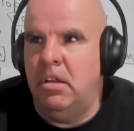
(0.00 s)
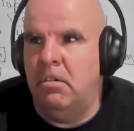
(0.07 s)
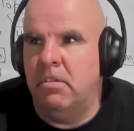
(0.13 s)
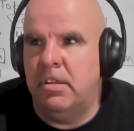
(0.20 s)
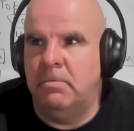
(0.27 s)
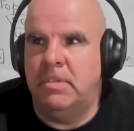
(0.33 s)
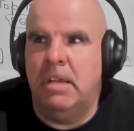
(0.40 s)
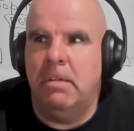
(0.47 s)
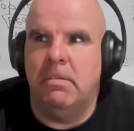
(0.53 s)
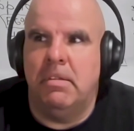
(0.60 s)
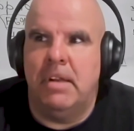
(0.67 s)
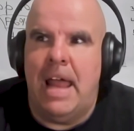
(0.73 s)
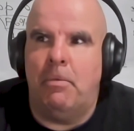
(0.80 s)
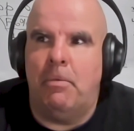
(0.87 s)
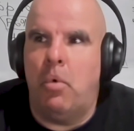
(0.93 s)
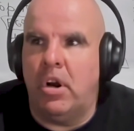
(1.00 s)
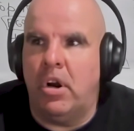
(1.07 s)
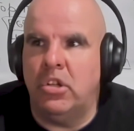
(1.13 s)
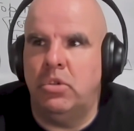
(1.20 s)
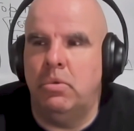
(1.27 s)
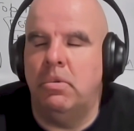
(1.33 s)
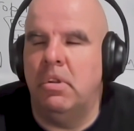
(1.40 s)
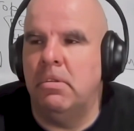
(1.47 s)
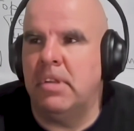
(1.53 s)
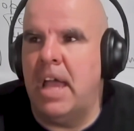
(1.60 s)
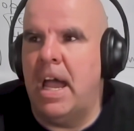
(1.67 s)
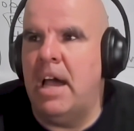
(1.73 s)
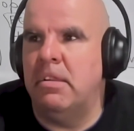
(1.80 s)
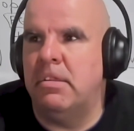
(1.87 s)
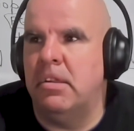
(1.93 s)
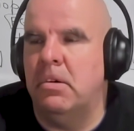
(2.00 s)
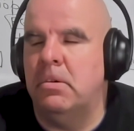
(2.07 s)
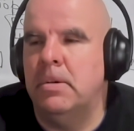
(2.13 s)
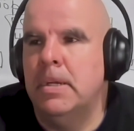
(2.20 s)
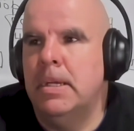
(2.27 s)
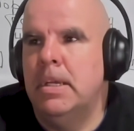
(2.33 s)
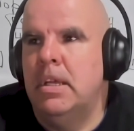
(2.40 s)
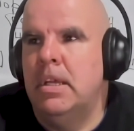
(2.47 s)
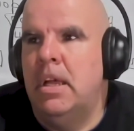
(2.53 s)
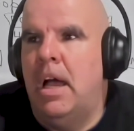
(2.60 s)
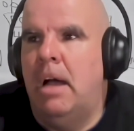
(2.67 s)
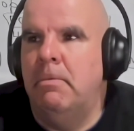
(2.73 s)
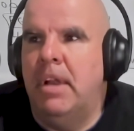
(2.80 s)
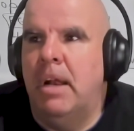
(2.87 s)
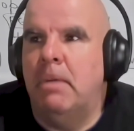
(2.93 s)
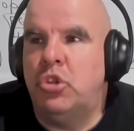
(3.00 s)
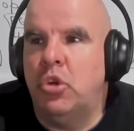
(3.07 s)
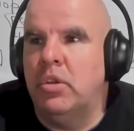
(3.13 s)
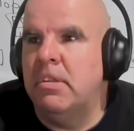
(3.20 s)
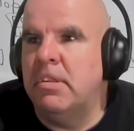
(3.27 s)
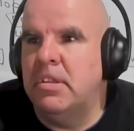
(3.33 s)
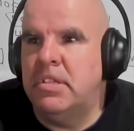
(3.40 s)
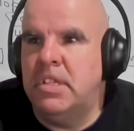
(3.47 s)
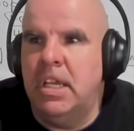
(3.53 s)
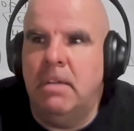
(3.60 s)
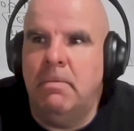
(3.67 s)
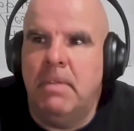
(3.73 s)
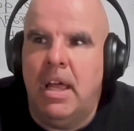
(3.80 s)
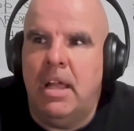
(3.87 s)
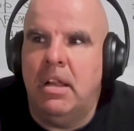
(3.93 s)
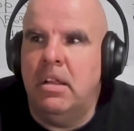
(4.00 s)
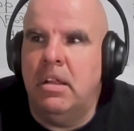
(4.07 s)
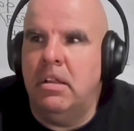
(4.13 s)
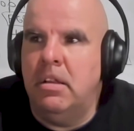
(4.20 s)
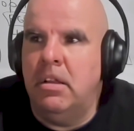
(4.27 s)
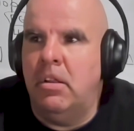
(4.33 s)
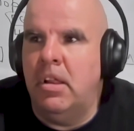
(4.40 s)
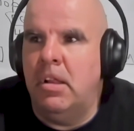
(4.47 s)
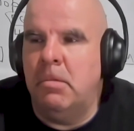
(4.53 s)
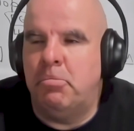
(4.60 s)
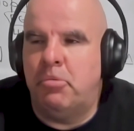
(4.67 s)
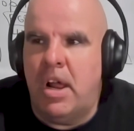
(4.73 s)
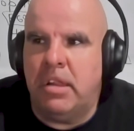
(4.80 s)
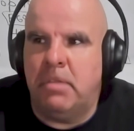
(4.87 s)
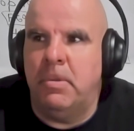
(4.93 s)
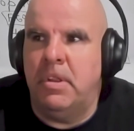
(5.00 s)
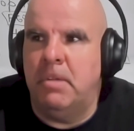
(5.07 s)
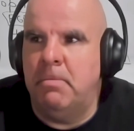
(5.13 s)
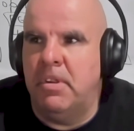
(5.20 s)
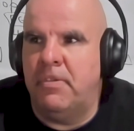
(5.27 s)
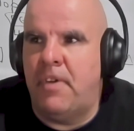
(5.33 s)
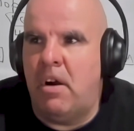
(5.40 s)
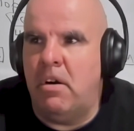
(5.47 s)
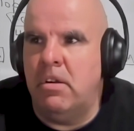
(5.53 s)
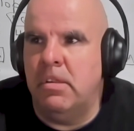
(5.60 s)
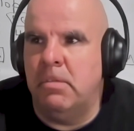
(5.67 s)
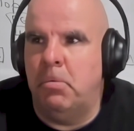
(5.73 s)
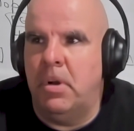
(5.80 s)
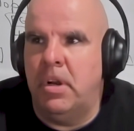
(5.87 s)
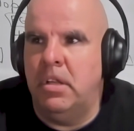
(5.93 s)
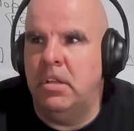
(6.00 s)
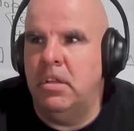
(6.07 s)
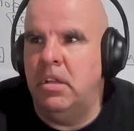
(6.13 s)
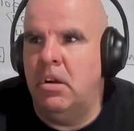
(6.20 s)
Some teams would have one or two of those guys. So, I mean, I'm sure there's a team that, they're impressed with him as far as what he